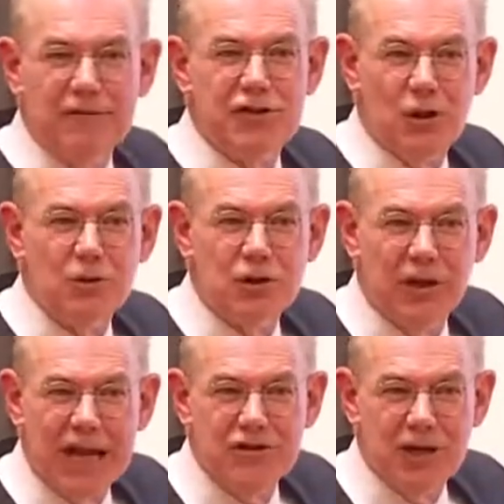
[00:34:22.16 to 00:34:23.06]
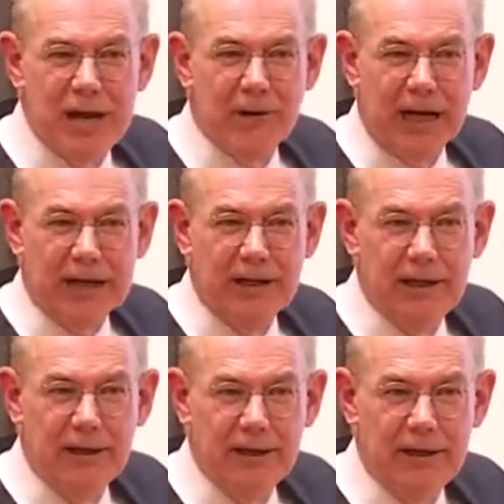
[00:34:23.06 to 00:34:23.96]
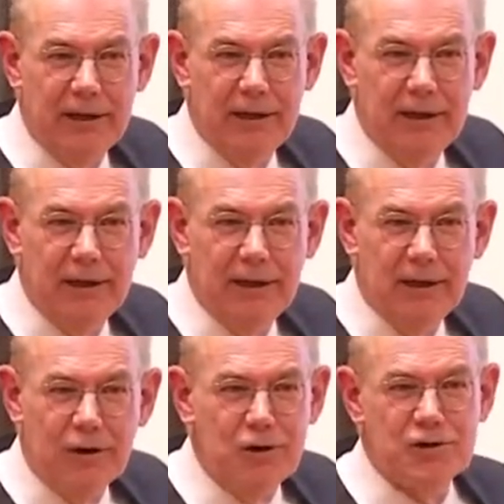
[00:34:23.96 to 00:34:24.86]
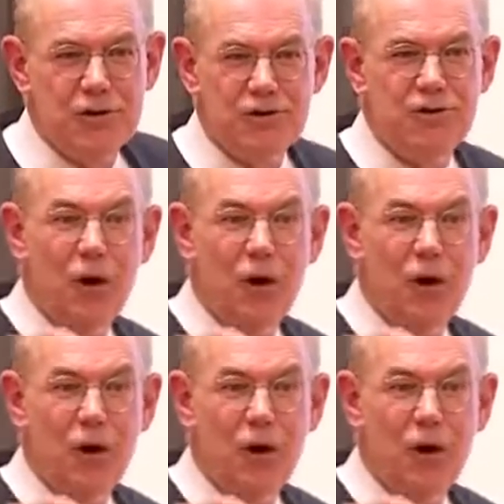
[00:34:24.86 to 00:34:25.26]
of social engineering. Because there's